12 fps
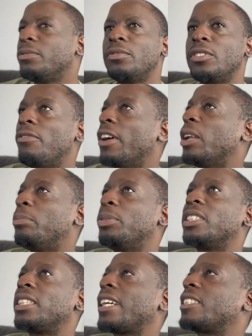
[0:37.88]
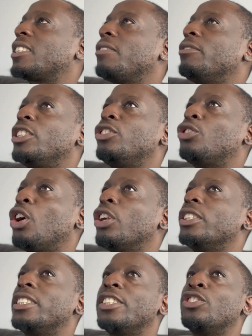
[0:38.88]
developers like
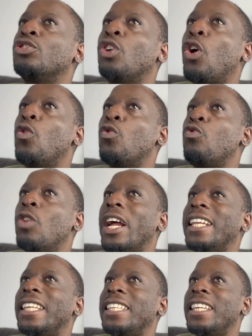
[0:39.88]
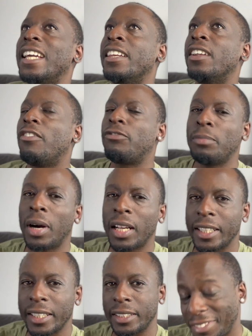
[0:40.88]
$70 is not already enough
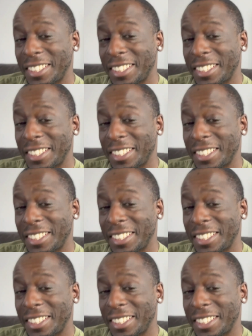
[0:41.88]
money.